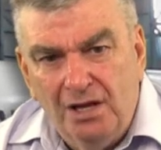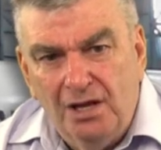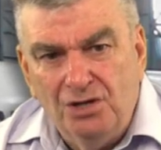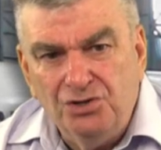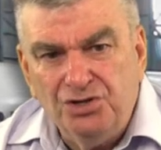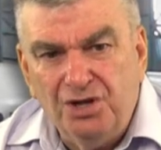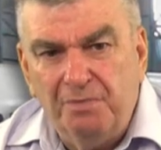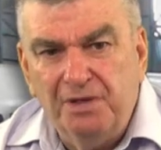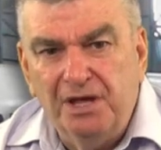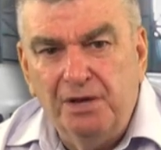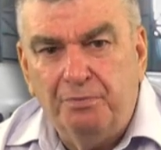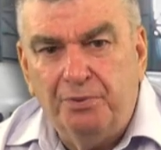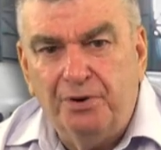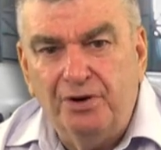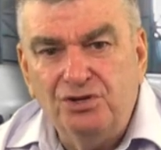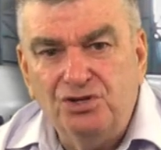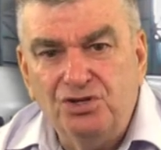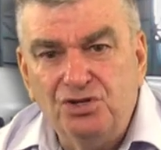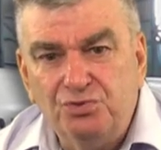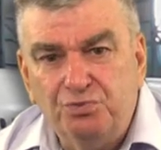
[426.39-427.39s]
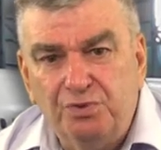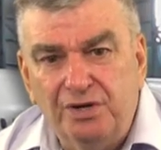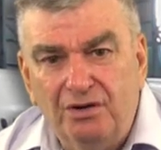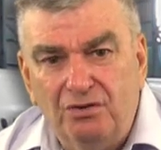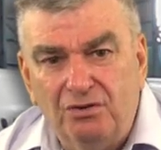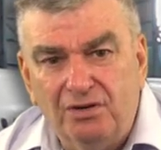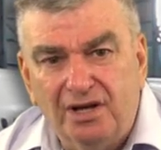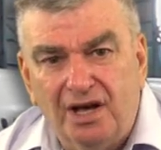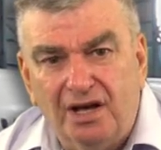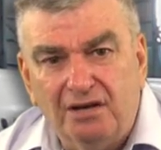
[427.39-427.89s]
Some of the approaches we
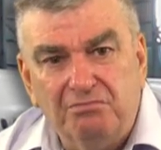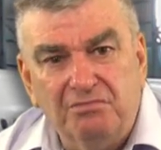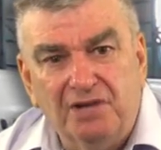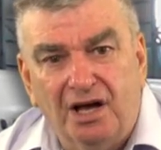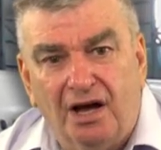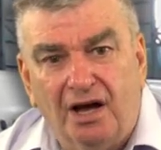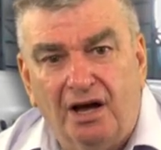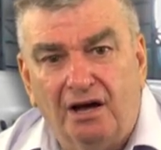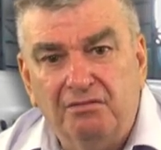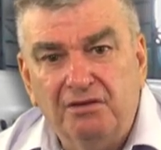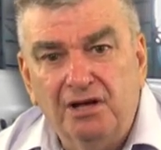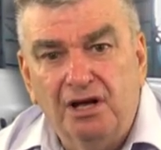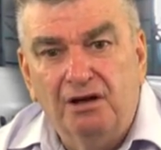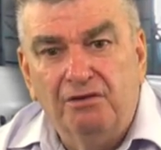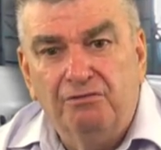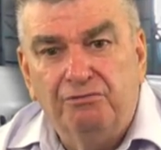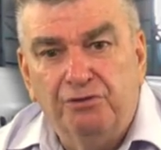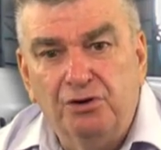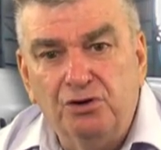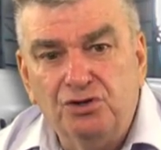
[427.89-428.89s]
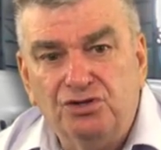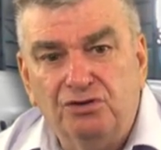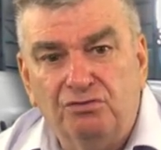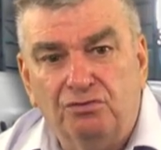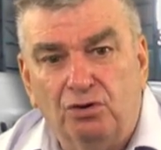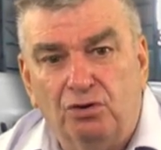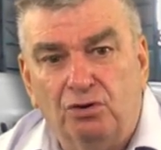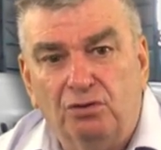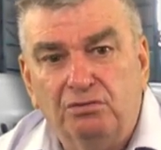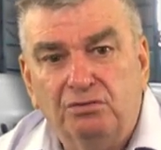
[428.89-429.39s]
look at are, first of
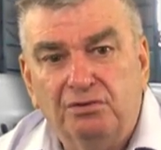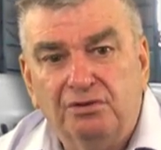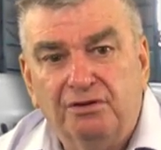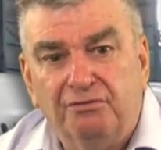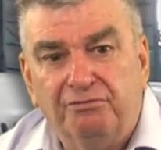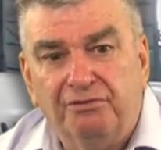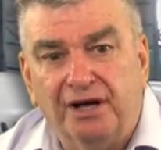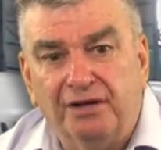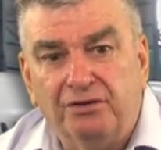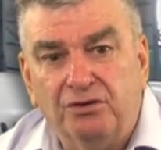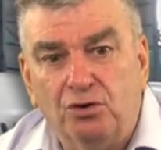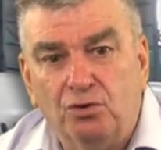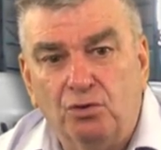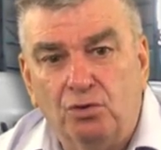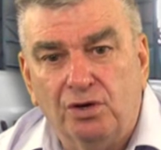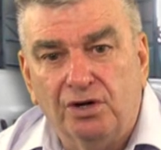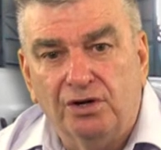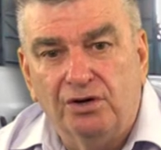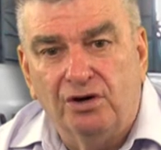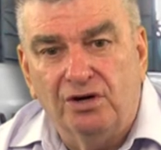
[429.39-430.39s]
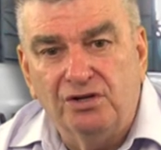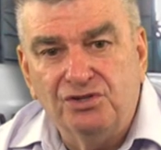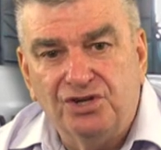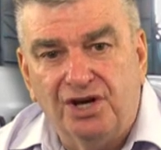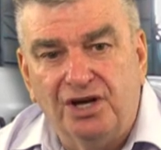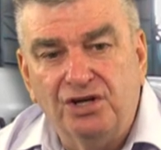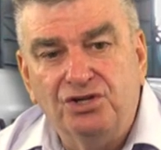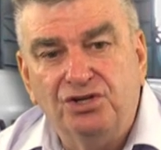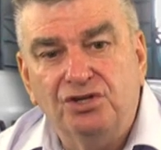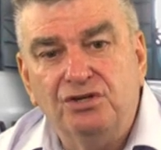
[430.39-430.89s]
all, the fact that
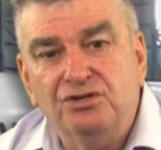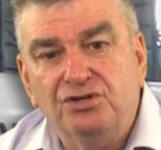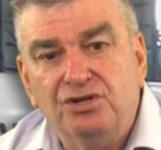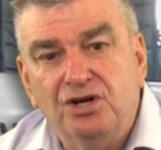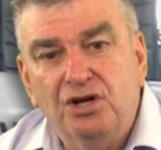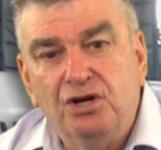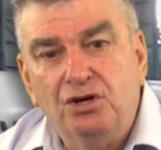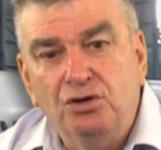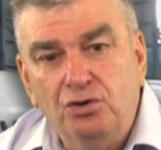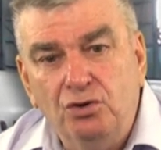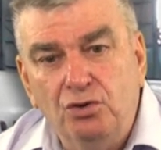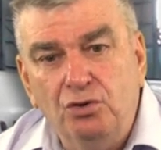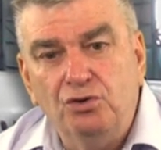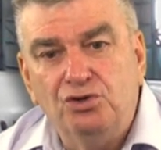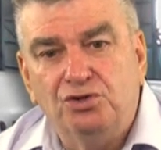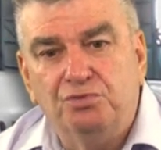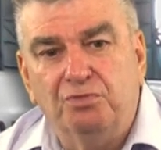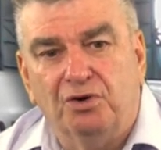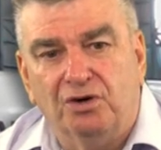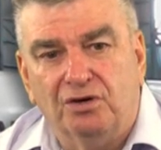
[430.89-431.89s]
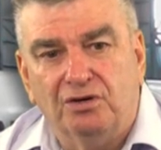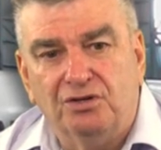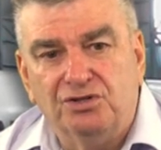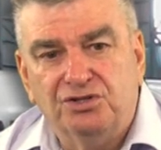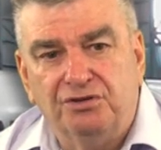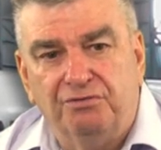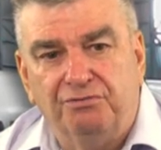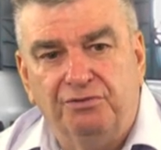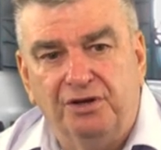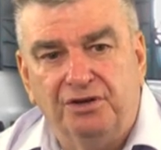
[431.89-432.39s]
organisations use models
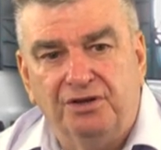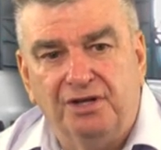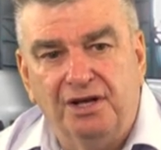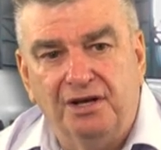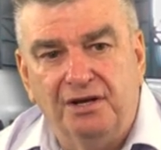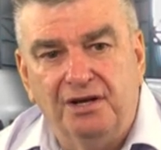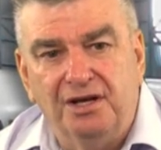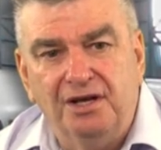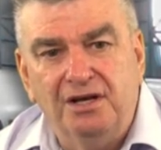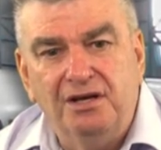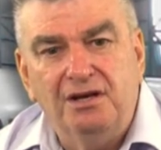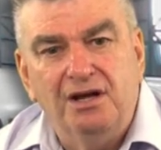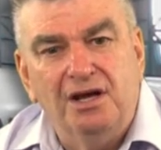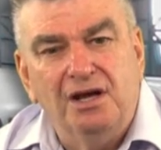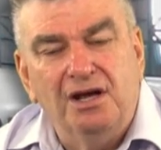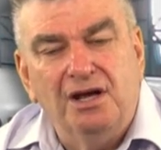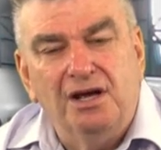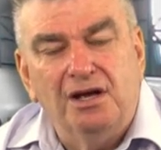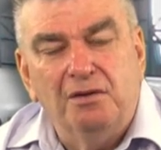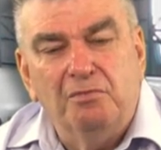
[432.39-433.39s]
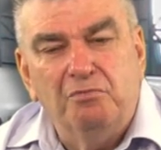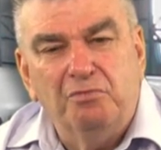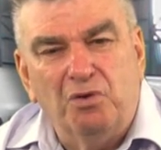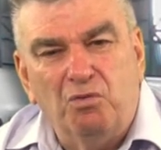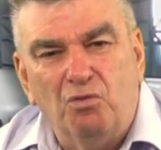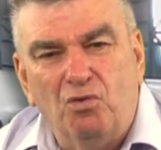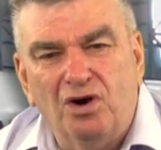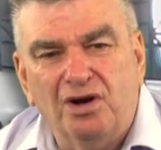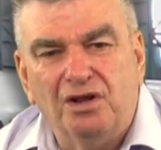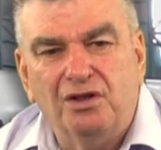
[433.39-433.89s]
to fit their need,
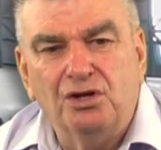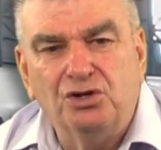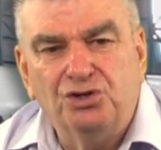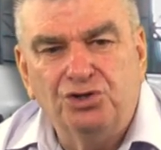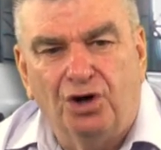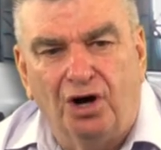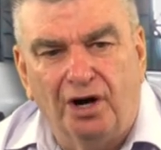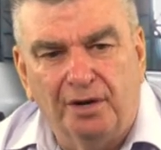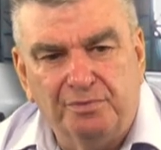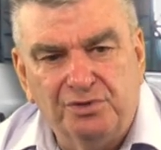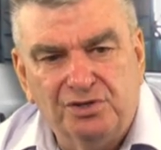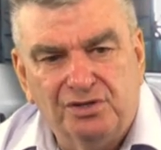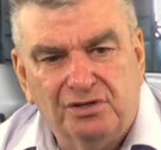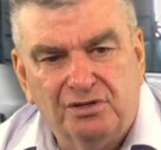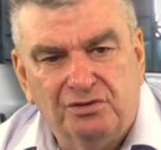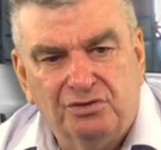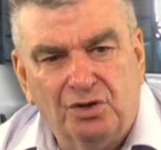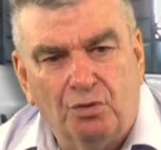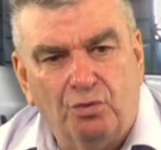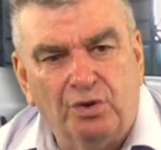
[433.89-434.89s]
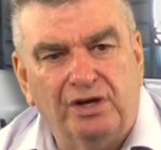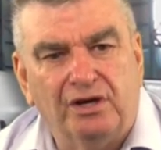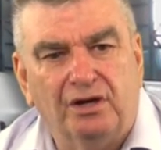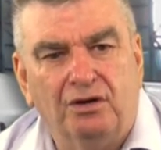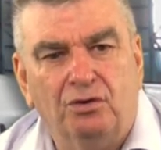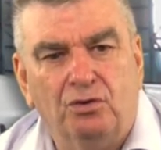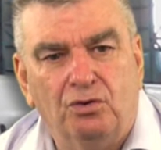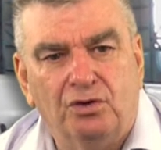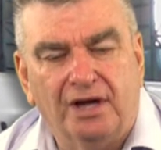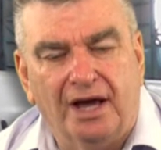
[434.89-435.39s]
but what are the types that we
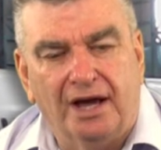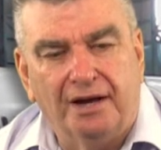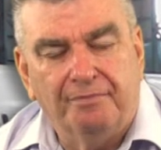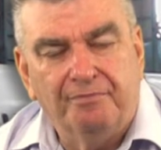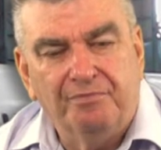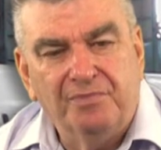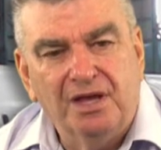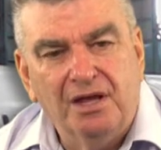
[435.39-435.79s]
can look at?